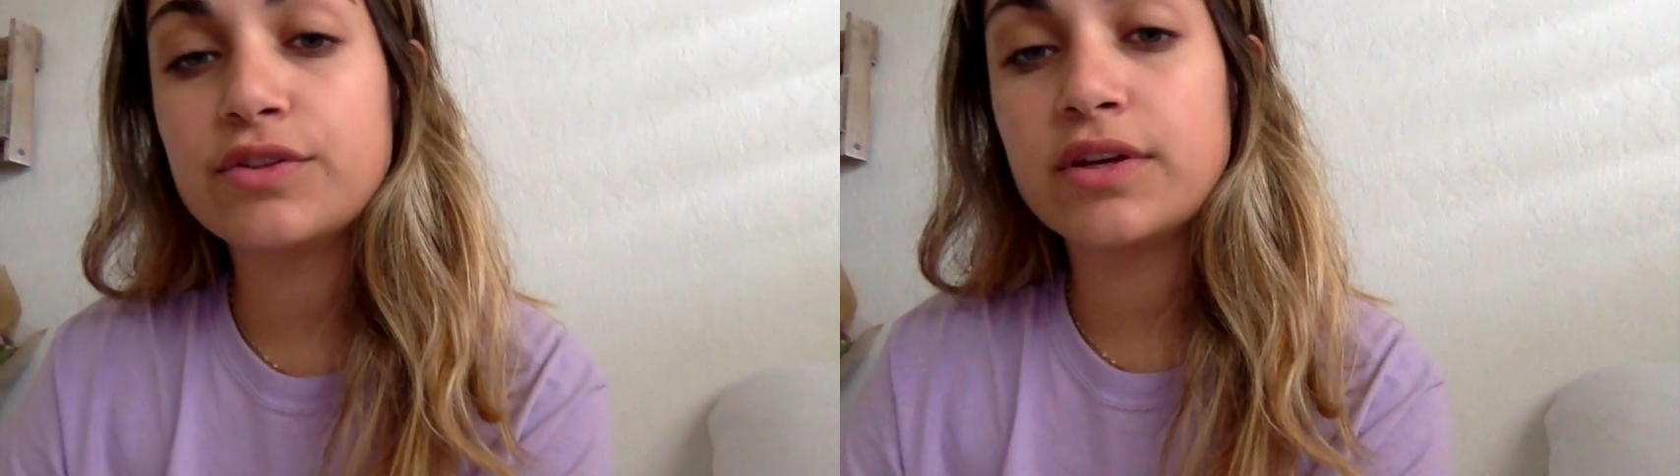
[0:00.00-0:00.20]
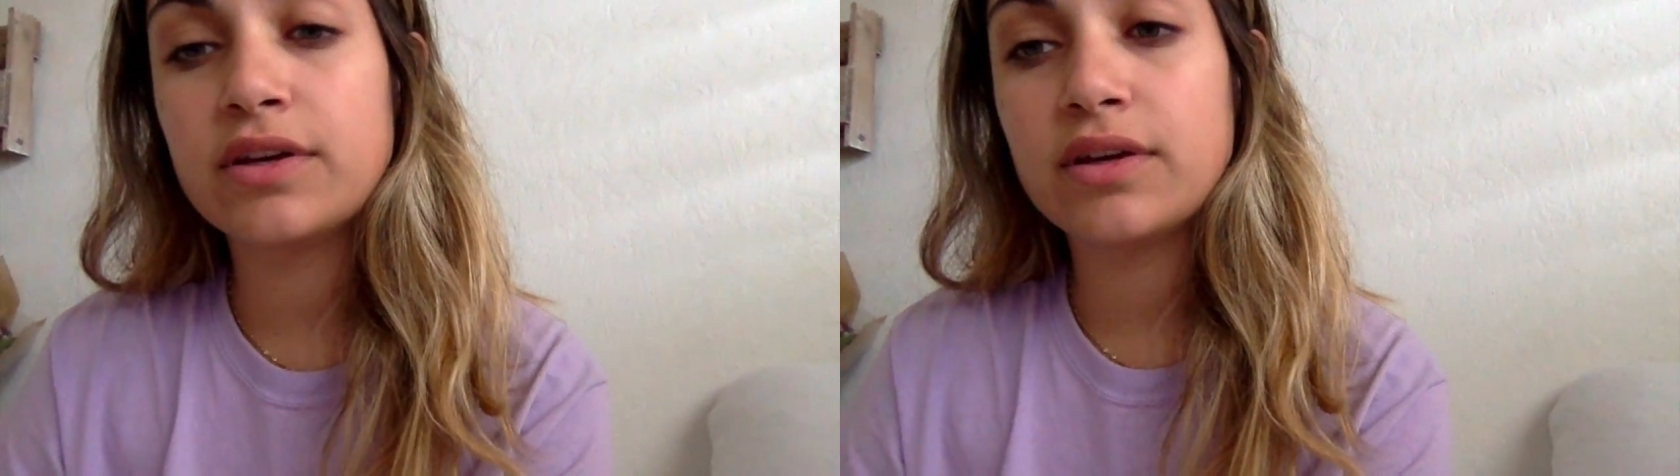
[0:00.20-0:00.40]

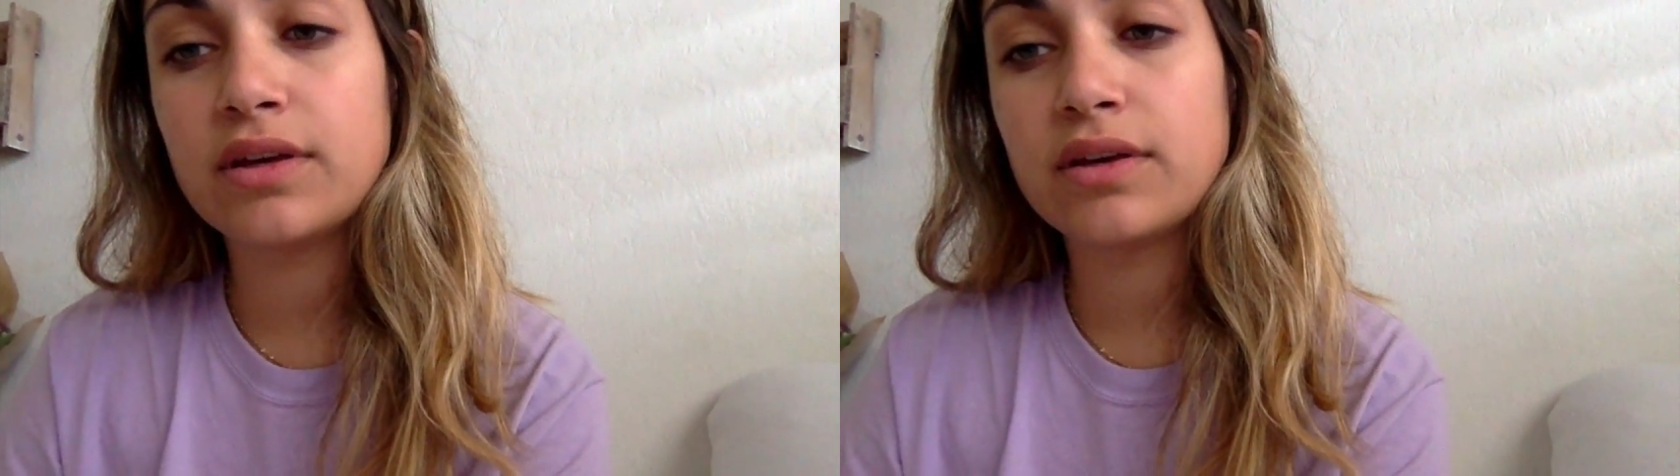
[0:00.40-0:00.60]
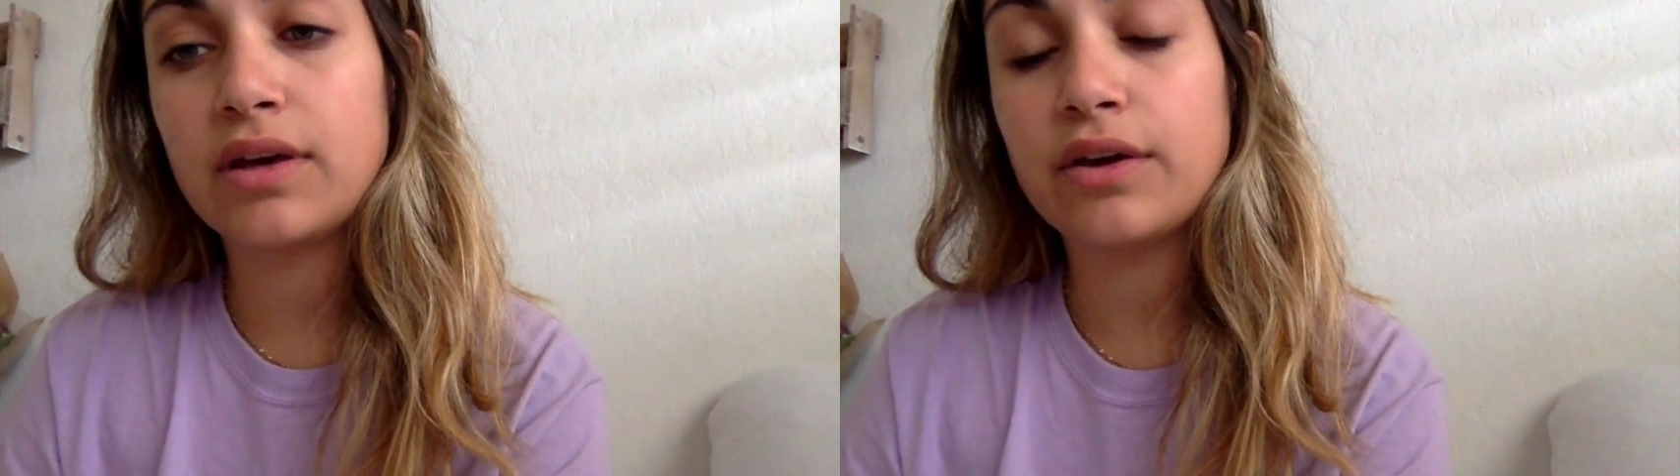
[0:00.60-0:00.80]
the
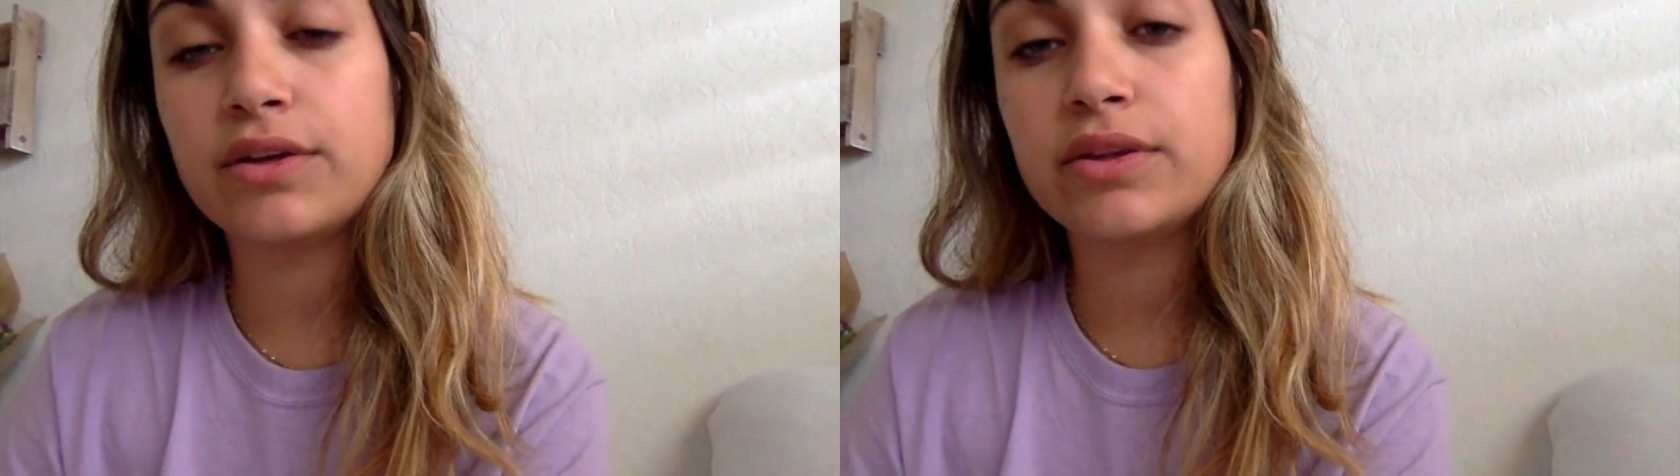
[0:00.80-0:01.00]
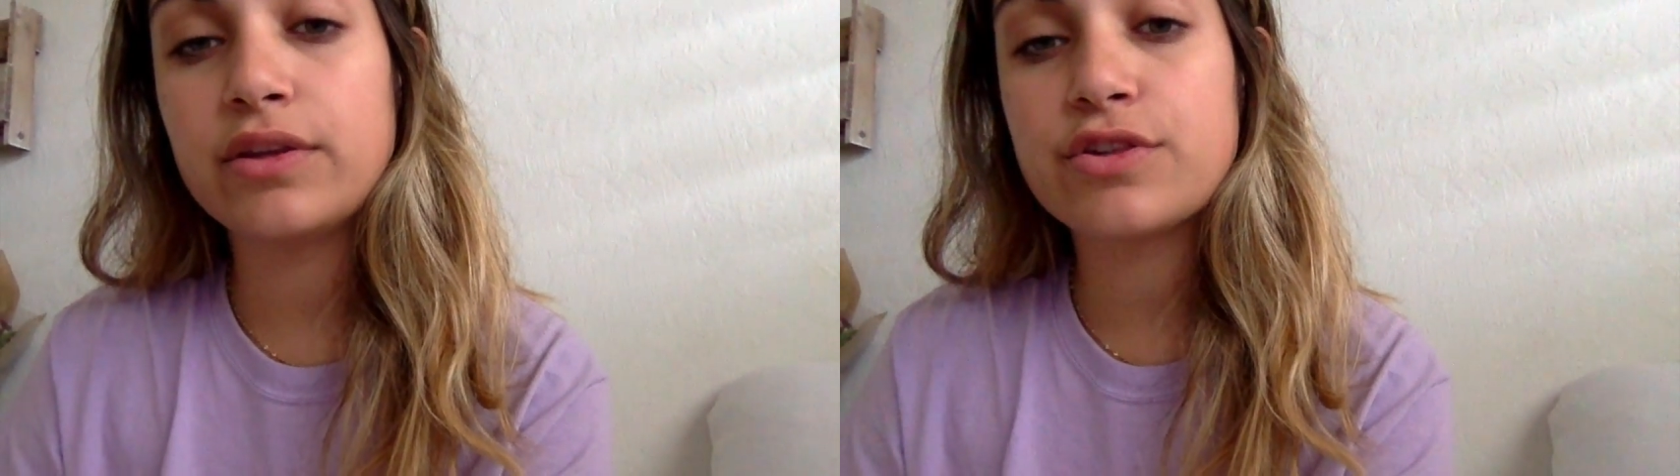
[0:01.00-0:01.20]

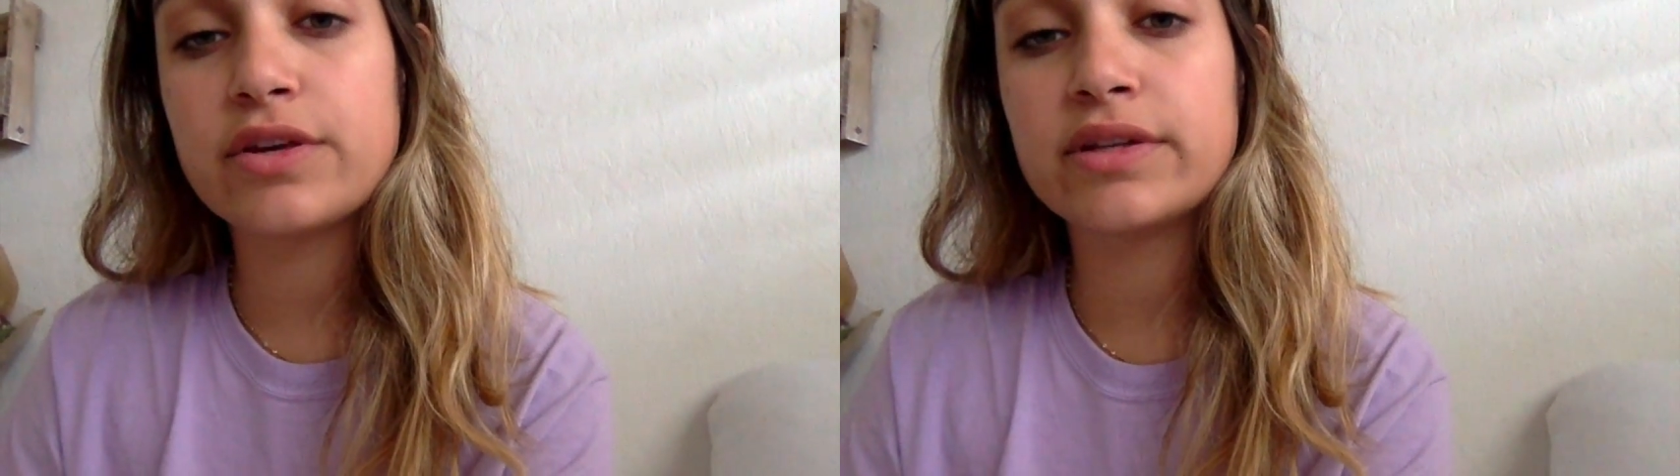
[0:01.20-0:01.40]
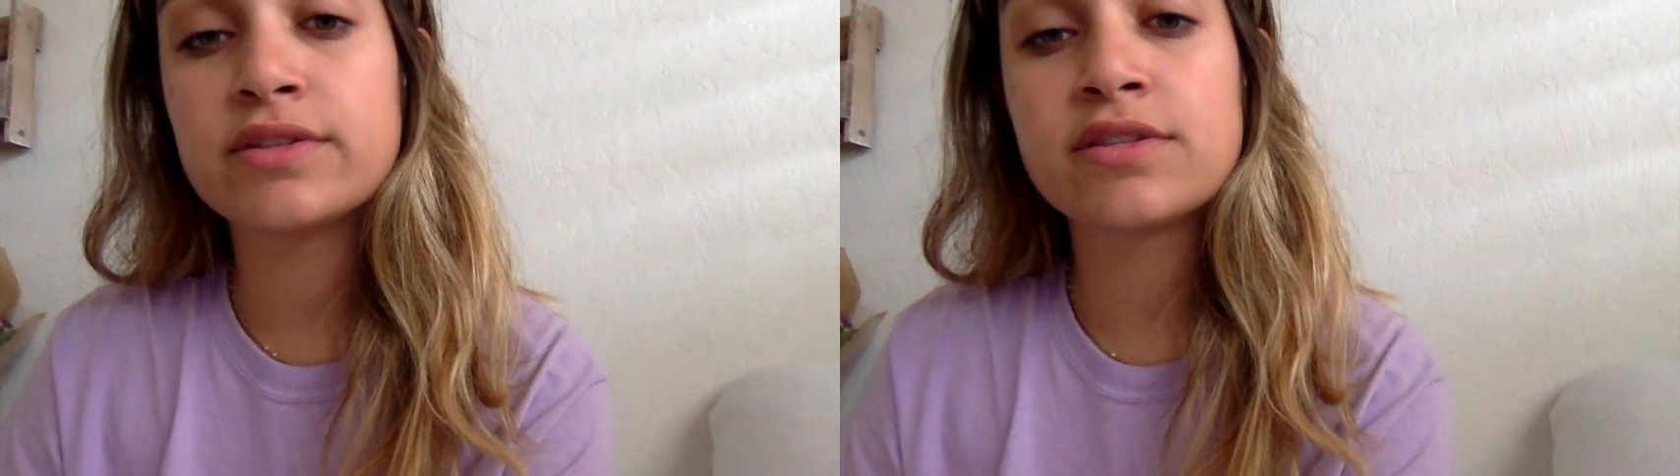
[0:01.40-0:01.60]

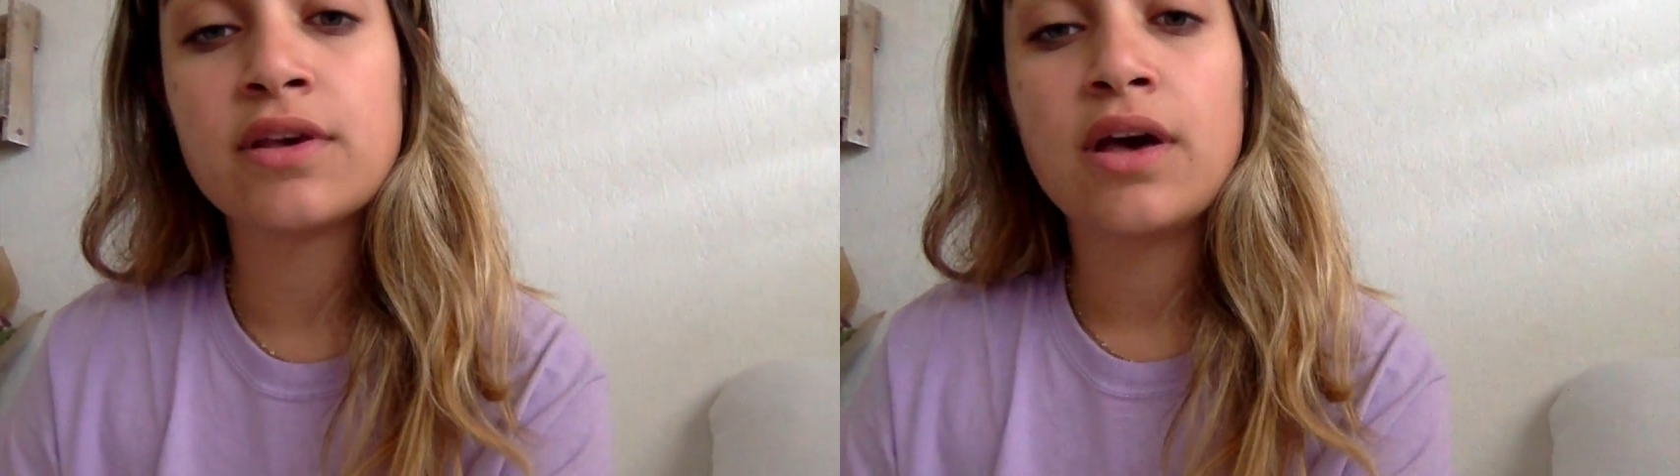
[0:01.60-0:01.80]
calculations,